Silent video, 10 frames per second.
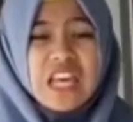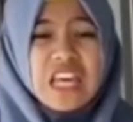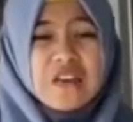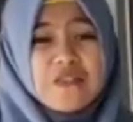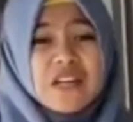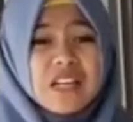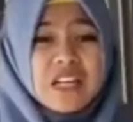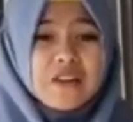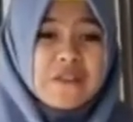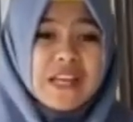Even
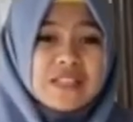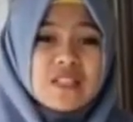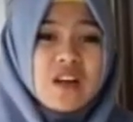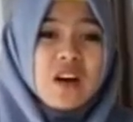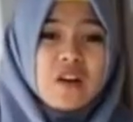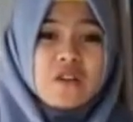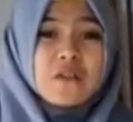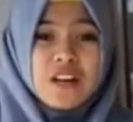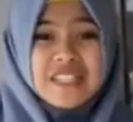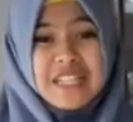if it's
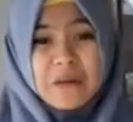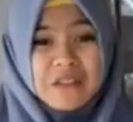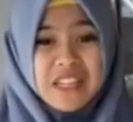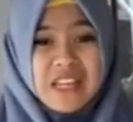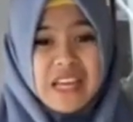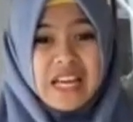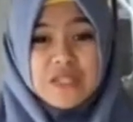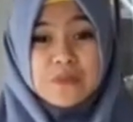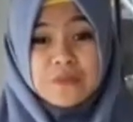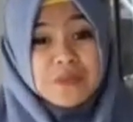for something as